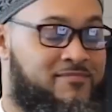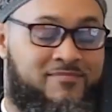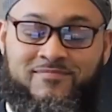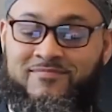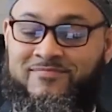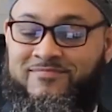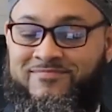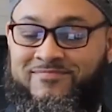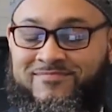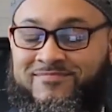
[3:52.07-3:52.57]

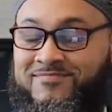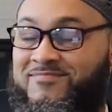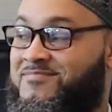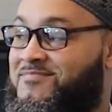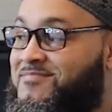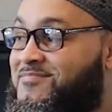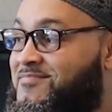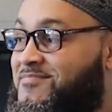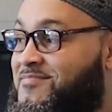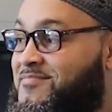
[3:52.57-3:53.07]

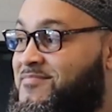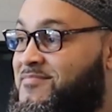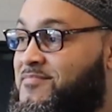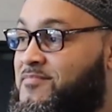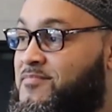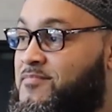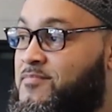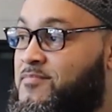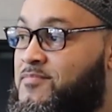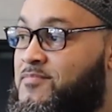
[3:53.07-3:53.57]

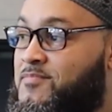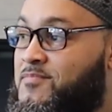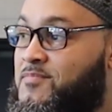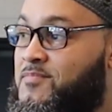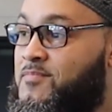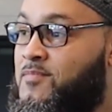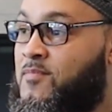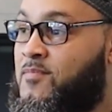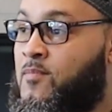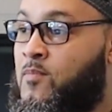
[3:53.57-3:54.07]
[no speech]